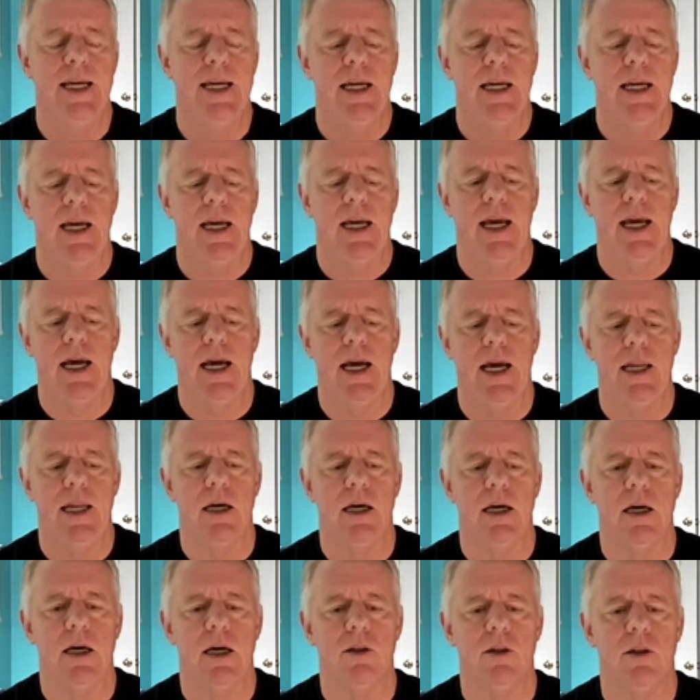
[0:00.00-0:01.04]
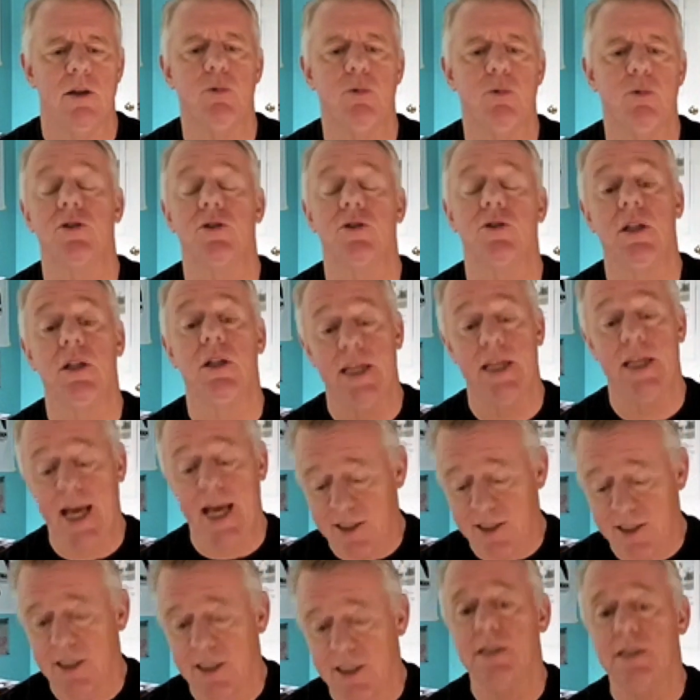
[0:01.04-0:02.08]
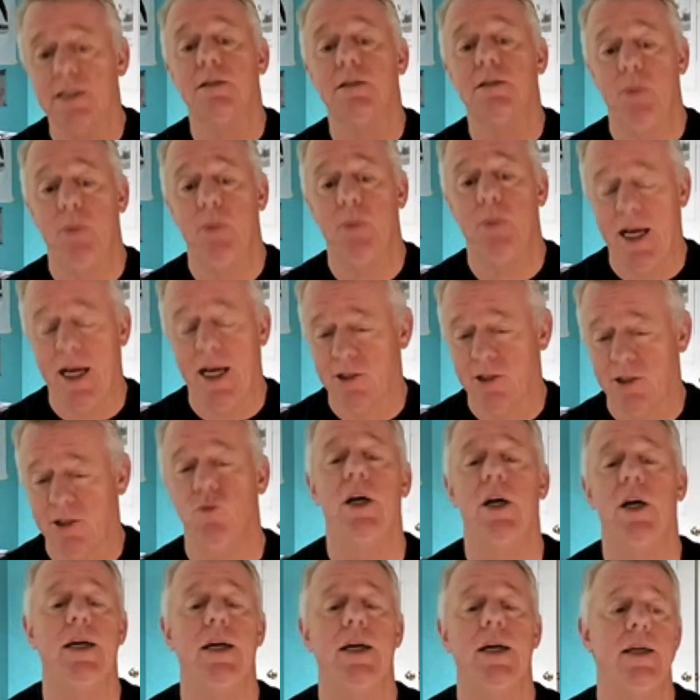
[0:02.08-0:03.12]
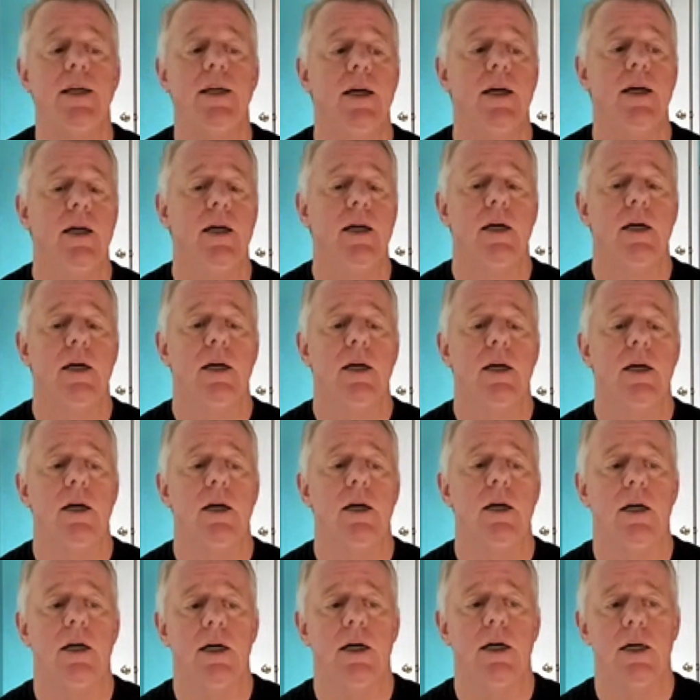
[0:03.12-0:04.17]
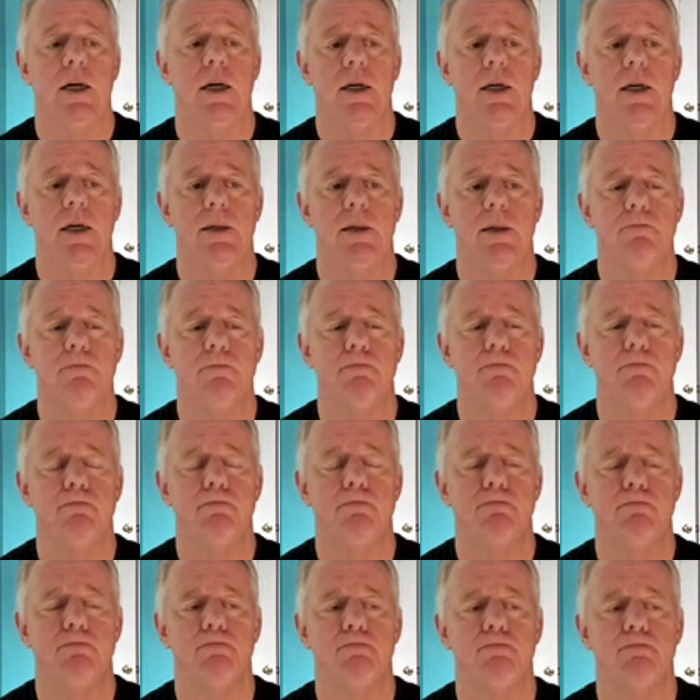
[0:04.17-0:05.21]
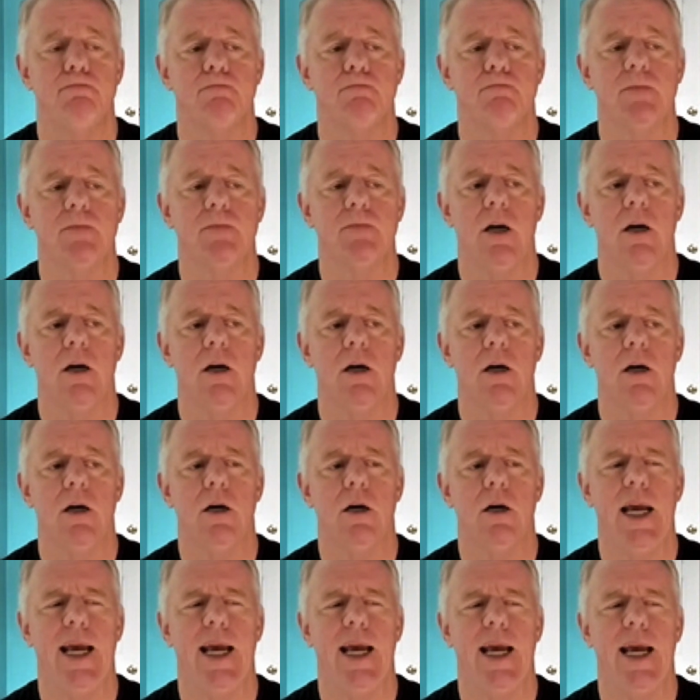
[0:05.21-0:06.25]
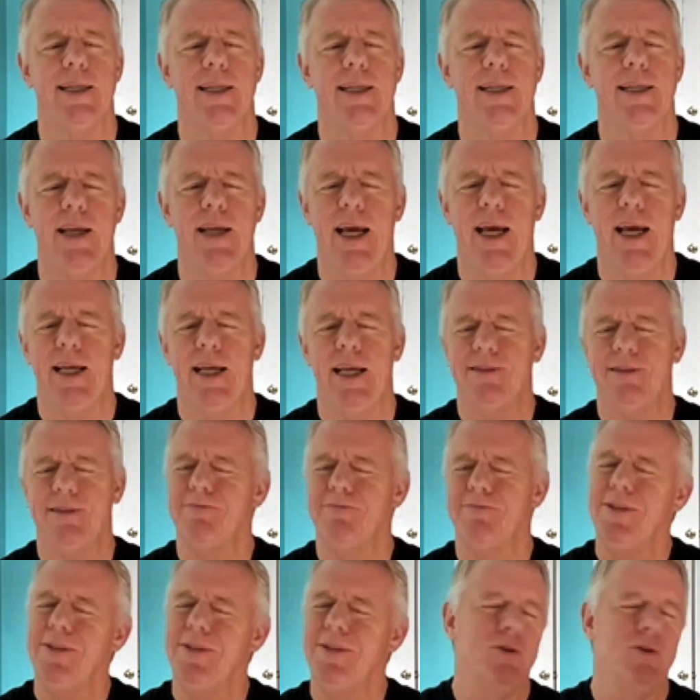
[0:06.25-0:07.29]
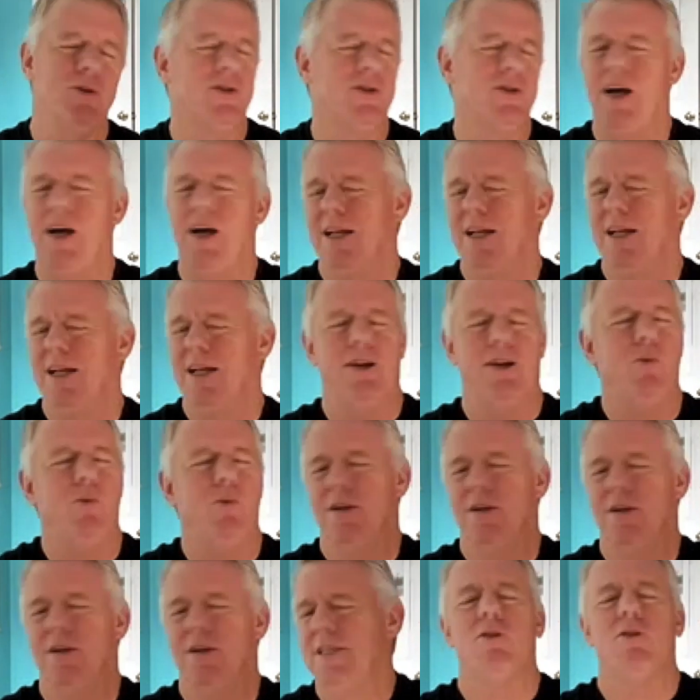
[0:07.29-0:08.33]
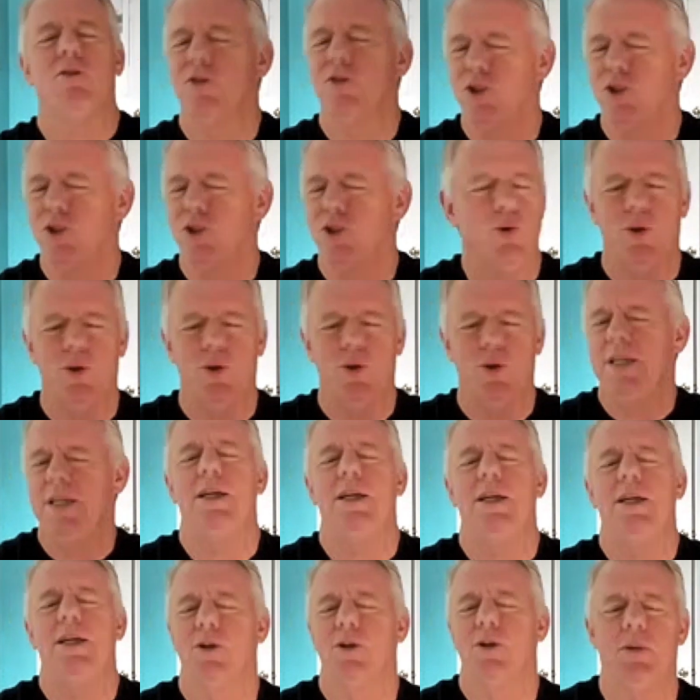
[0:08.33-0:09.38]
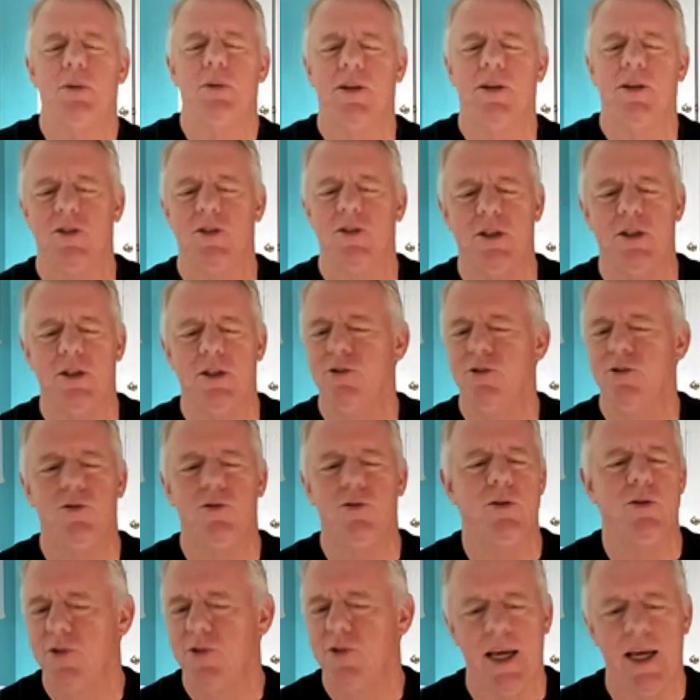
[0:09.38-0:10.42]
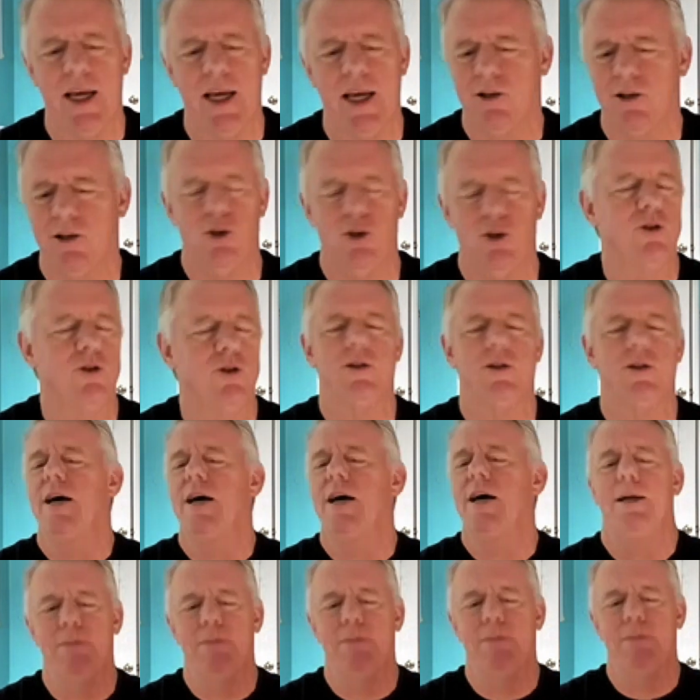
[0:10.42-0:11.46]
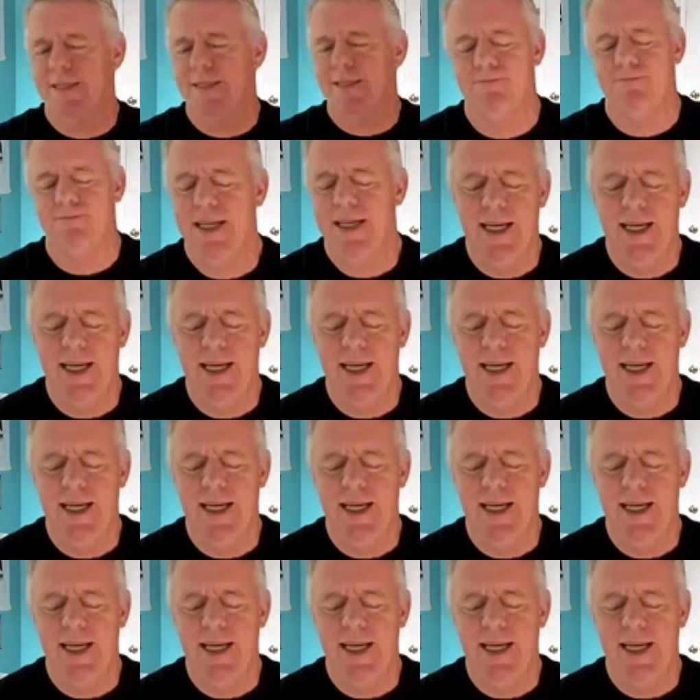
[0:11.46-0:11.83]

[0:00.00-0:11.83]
And the person in the accident passed away. Um, uh, and and you know I, I, don't want to tell the story here because it did take a little time and